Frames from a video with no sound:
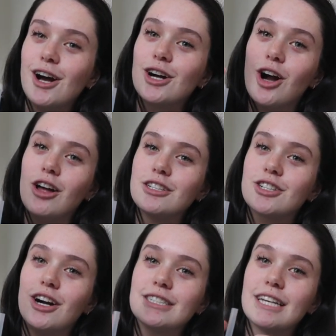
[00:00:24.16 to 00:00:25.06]

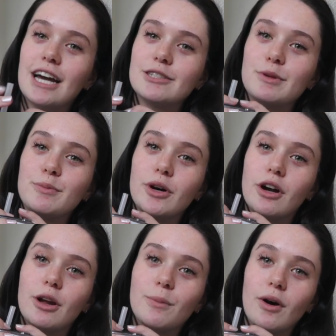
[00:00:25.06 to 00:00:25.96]
college content has been
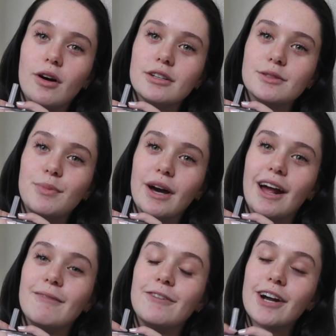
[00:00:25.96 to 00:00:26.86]
put on pause, but
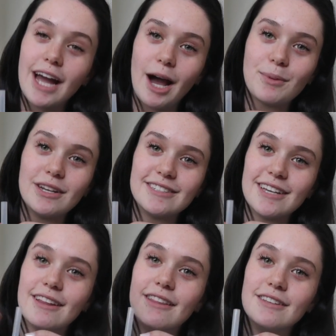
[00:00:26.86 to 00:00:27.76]
I'm very happy to
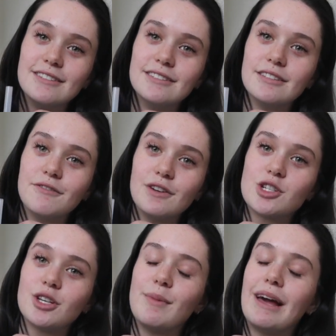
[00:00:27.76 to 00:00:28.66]
say that this is
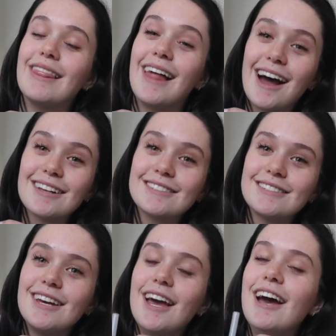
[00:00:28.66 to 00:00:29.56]
officially my
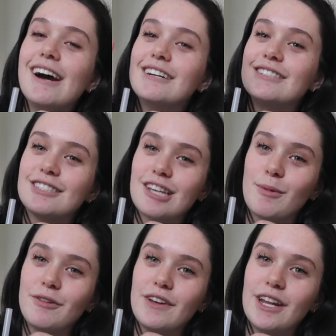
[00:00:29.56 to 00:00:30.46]
last
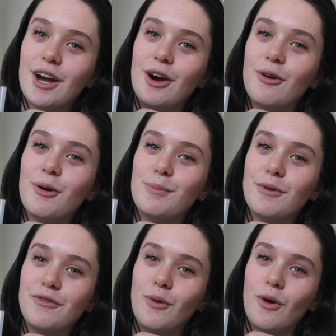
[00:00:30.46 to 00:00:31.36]
summer video
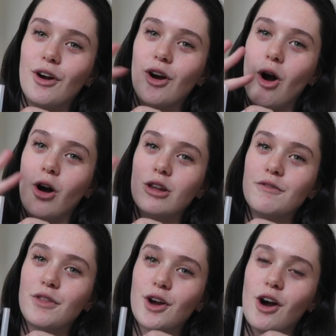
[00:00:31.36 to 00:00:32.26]
before all
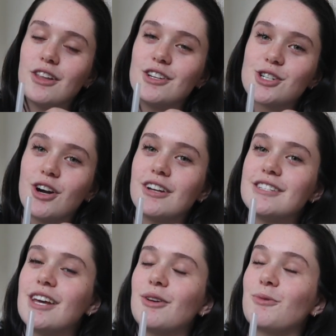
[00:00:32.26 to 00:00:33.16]
of the college
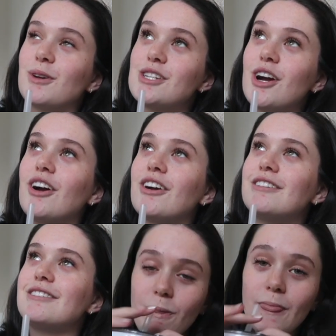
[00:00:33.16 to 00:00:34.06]
content
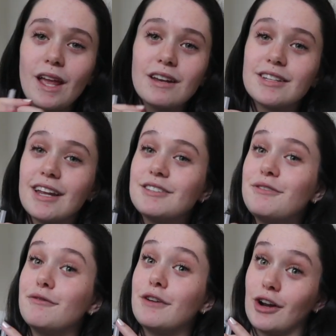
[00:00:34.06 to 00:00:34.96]
returns. Today's a
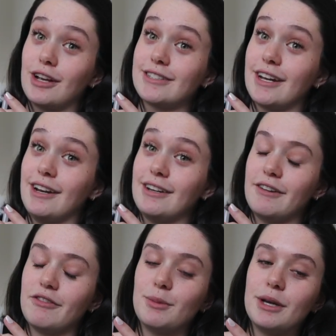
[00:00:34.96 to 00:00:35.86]
very exciting
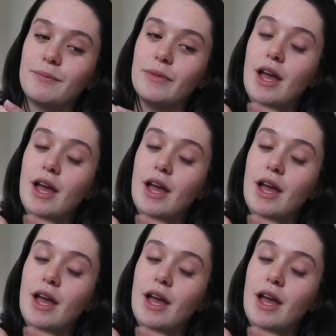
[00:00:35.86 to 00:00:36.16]
day for me.